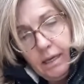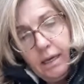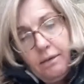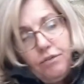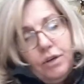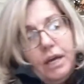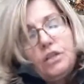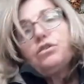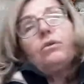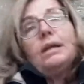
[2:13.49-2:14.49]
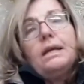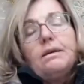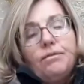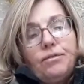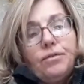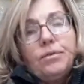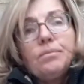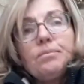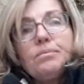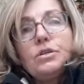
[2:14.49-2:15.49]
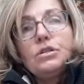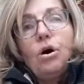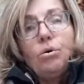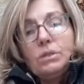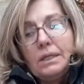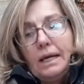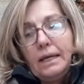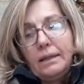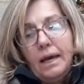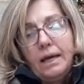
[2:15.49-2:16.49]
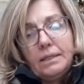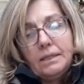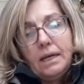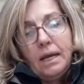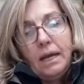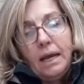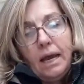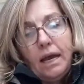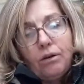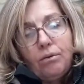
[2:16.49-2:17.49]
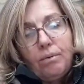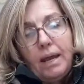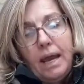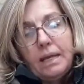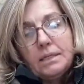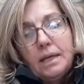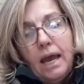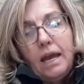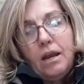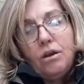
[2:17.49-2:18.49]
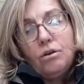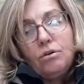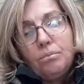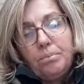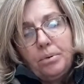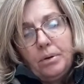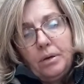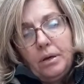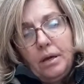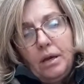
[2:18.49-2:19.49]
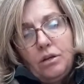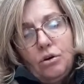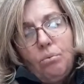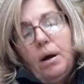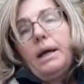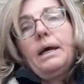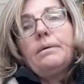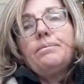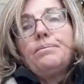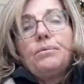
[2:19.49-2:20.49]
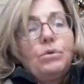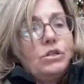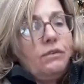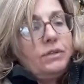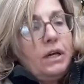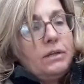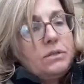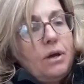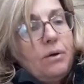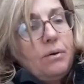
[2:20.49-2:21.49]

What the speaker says: If you get your leaf, just hold it like that and create a loop in your wire, which I've done so.